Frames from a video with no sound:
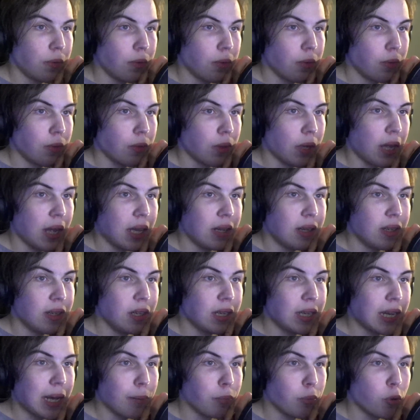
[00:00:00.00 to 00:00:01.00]
The
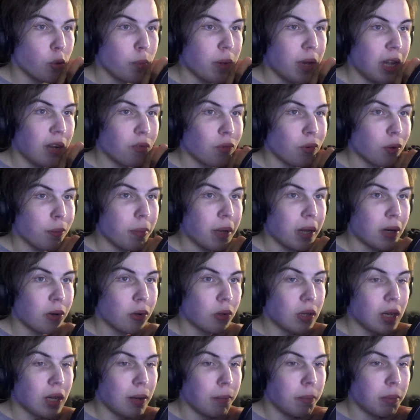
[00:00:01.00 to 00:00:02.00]
handicap will make for better
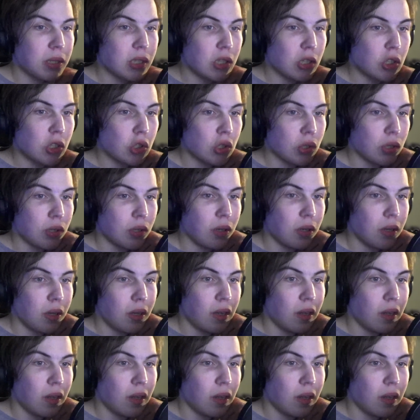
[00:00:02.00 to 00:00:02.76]
competition.